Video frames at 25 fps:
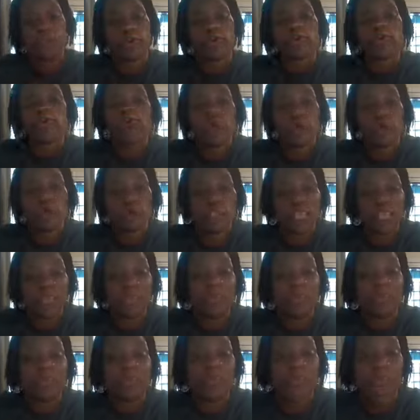those words
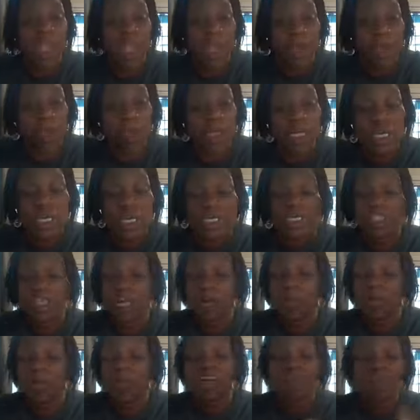can be found.
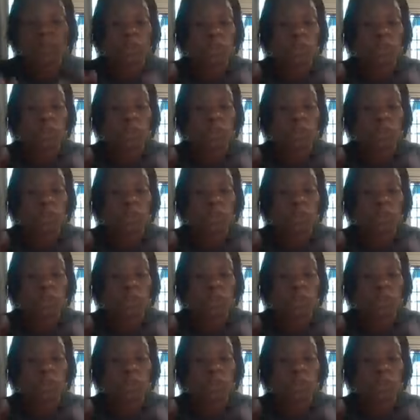Some have